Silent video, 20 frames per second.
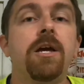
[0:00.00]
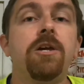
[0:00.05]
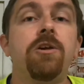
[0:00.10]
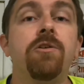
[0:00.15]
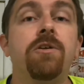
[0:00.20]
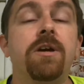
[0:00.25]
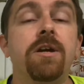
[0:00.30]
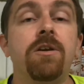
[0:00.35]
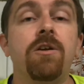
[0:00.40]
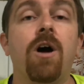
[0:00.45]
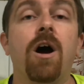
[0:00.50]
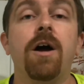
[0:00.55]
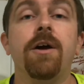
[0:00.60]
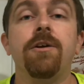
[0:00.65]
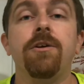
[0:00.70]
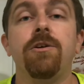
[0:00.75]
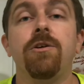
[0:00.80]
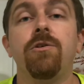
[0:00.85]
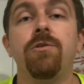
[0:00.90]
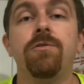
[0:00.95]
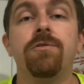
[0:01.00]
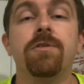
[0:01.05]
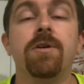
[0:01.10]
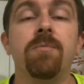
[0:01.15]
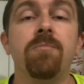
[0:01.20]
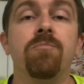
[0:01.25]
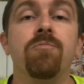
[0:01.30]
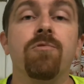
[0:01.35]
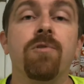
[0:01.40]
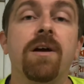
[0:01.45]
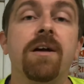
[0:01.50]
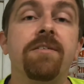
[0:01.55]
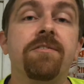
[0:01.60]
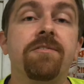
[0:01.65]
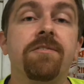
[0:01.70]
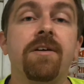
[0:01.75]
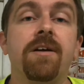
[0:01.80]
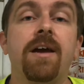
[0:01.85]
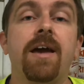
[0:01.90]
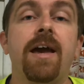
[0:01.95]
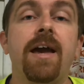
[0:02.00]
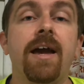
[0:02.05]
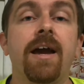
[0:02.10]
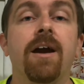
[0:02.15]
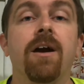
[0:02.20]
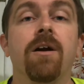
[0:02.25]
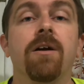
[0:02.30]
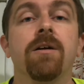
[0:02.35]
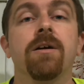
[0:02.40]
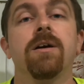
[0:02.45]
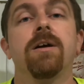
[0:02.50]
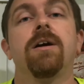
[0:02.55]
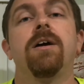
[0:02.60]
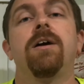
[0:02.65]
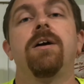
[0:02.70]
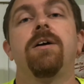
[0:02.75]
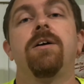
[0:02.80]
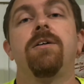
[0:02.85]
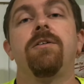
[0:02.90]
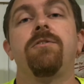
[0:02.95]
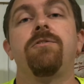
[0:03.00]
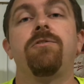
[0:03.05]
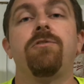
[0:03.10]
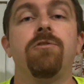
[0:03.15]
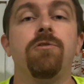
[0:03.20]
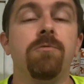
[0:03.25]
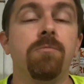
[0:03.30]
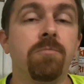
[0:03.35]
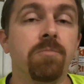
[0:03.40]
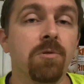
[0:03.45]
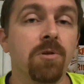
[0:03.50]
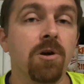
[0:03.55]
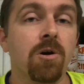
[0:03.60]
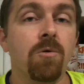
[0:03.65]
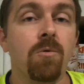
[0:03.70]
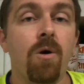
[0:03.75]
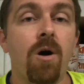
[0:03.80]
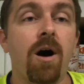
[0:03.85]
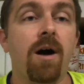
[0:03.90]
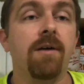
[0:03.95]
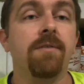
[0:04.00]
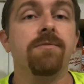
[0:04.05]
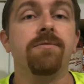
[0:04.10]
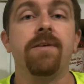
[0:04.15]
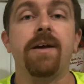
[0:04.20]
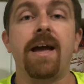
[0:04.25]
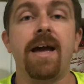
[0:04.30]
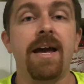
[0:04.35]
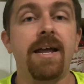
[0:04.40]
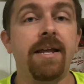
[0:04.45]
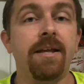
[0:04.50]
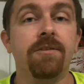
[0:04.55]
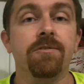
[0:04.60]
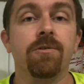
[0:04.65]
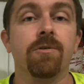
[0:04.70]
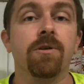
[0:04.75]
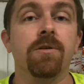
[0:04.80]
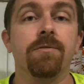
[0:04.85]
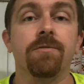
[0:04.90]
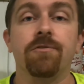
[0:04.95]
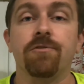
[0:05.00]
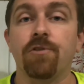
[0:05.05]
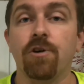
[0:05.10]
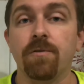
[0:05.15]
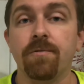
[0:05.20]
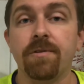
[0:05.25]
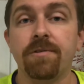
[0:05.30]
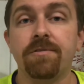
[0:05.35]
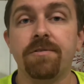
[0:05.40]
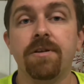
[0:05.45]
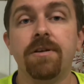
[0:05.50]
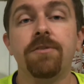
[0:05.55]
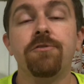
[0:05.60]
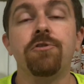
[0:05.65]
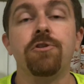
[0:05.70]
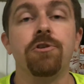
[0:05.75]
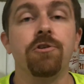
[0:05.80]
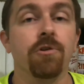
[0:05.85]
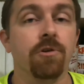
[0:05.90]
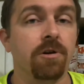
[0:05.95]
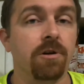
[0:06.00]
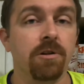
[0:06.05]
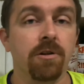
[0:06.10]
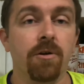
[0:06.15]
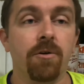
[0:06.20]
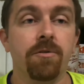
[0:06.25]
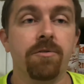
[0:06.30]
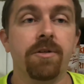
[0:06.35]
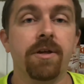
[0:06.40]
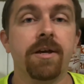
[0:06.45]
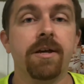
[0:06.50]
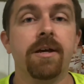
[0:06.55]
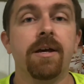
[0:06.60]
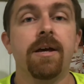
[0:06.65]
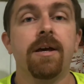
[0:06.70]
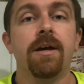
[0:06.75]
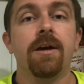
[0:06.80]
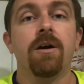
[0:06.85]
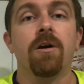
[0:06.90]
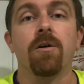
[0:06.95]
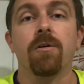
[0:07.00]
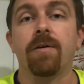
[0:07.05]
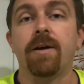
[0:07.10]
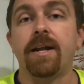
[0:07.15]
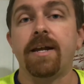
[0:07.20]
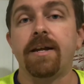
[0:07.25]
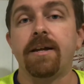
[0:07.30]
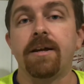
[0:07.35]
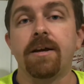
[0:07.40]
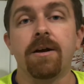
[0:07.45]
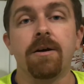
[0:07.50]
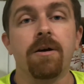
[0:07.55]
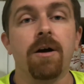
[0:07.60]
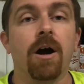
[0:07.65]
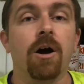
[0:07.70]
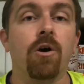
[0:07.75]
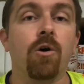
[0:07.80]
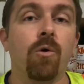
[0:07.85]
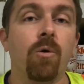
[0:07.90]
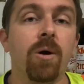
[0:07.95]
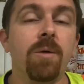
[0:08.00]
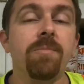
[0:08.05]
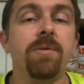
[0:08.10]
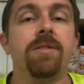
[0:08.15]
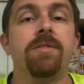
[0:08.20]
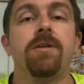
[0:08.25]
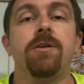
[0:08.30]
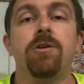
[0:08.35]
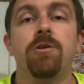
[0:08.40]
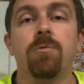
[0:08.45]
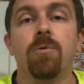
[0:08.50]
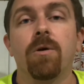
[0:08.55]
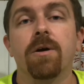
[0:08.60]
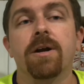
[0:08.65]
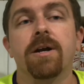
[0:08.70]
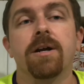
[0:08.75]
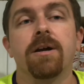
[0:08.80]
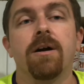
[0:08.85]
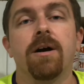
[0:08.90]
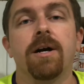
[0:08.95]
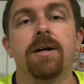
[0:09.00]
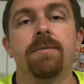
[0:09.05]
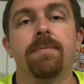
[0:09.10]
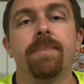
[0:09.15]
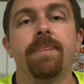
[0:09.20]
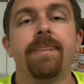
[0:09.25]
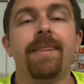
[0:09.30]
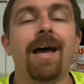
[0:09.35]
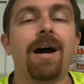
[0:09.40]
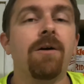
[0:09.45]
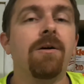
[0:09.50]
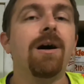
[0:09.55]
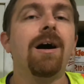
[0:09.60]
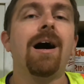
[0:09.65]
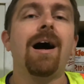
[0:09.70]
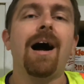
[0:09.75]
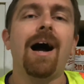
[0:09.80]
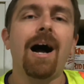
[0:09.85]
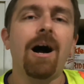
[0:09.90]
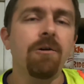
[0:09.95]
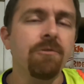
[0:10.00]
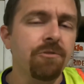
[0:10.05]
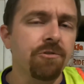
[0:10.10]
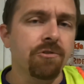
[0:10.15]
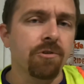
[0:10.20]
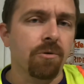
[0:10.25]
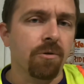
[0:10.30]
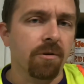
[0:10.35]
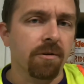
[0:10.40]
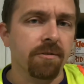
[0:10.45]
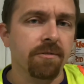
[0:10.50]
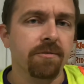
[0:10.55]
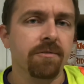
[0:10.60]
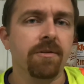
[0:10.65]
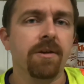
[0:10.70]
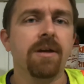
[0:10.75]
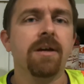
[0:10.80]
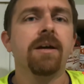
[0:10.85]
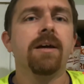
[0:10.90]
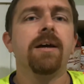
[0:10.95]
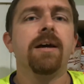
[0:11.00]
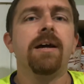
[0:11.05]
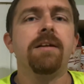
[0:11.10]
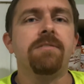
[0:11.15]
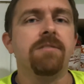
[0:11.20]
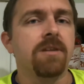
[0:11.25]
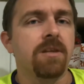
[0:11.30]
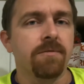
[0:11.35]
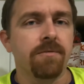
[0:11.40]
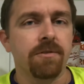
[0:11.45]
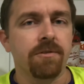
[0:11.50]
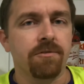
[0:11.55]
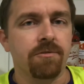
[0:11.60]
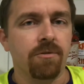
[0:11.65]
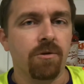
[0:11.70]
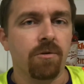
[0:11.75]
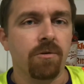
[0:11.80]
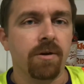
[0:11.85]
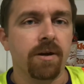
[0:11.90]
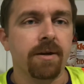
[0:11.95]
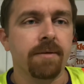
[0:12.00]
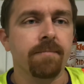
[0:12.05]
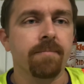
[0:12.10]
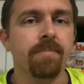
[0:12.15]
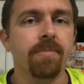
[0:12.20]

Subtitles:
You cannot use compressed air to blow off any sort of surfaces, your clothing, or any equipment that you're working on. Now, outdoors, it's a different story.